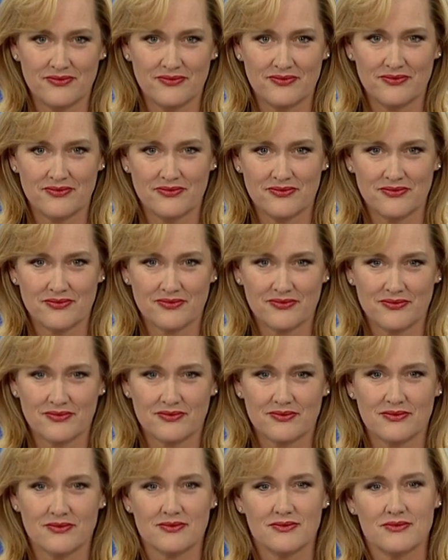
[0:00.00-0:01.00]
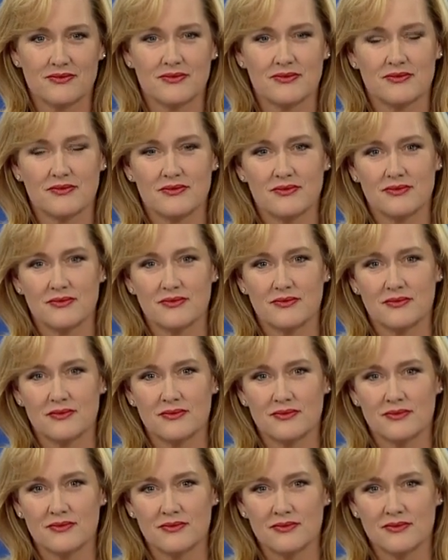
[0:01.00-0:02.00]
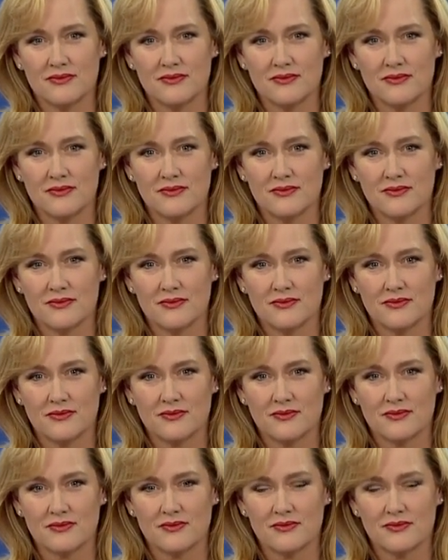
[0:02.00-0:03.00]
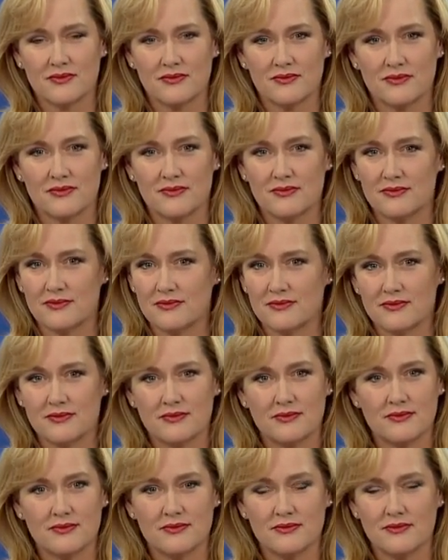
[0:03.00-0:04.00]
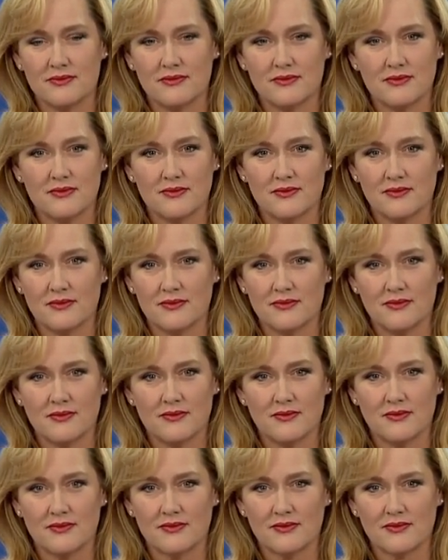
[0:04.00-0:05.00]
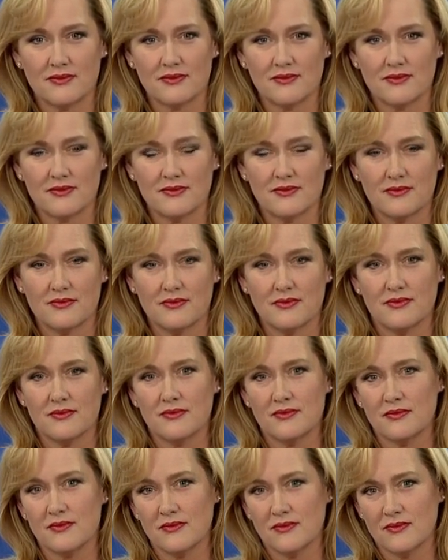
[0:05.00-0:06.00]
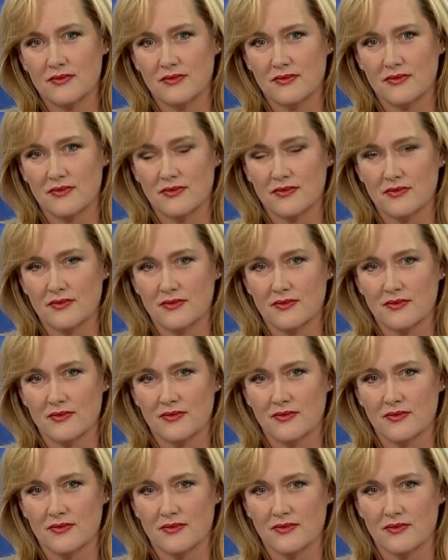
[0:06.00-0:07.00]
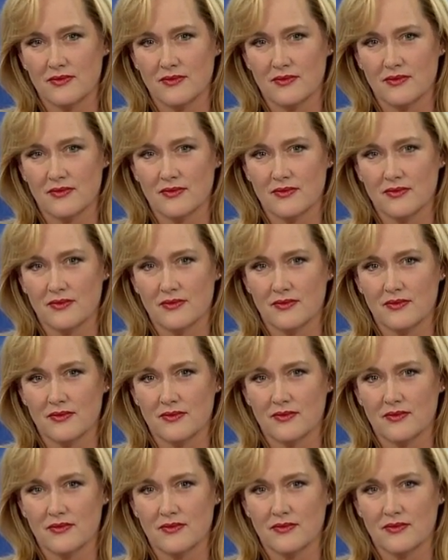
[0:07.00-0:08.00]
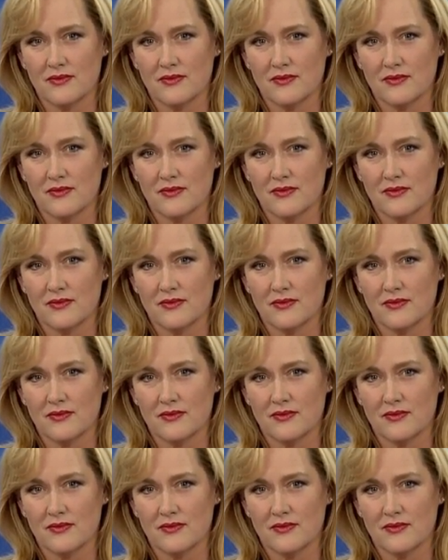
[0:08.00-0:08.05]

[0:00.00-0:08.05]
(silent)